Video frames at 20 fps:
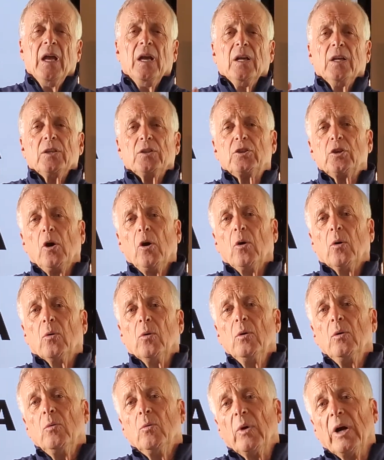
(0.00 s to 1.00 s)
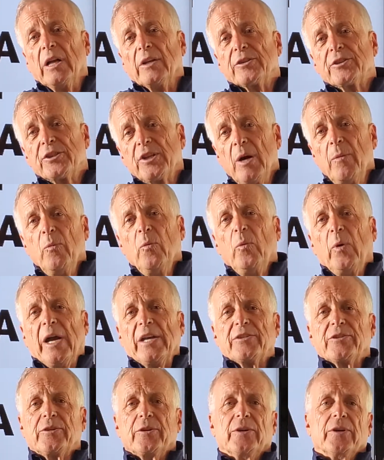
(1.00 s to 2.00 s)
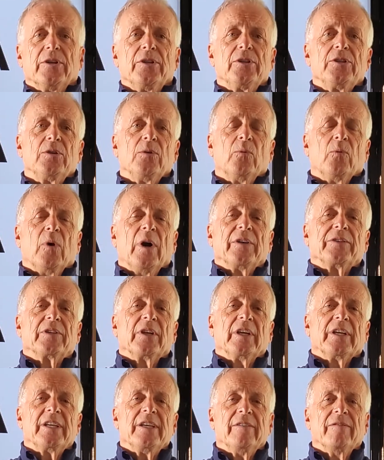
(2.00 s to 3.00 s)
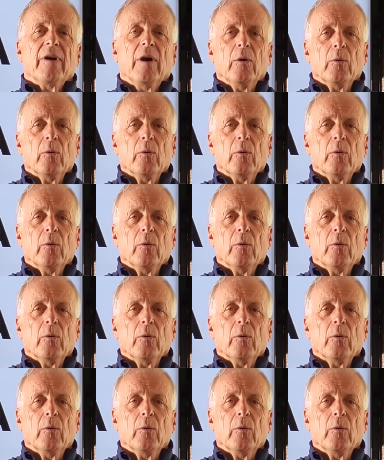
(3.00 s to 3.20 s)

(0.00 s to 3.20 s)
So, while some Westerners want to leave